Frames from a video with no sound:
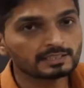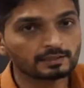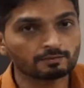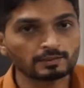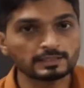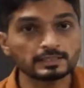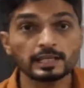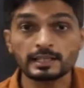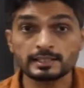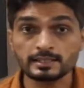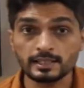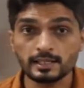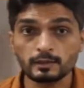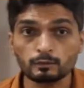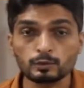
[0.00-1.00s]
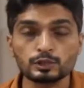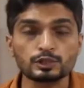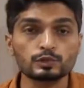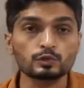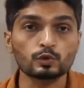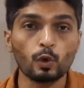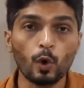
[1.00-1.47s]
sequence Xn which
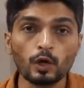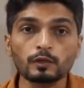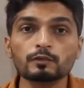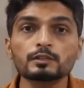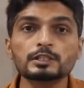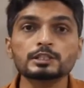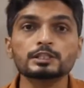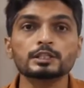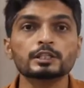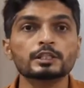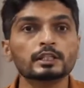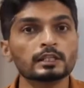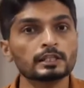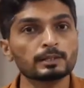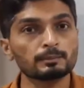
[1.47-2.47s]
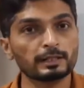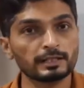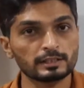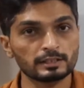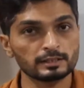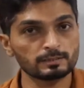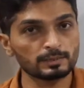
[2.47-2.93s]
is convergent in a
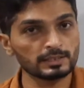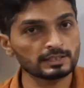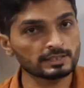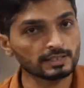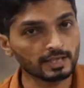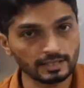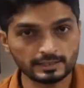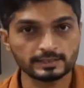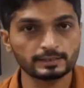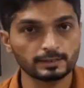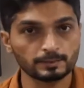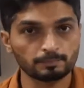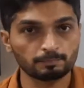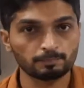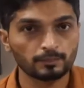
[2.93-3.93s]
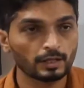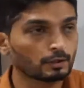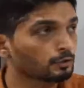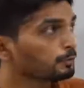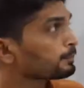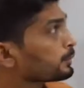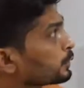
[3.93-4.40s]
metric space XD.
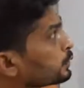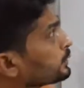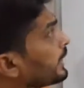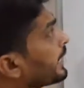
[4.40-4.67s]
To prove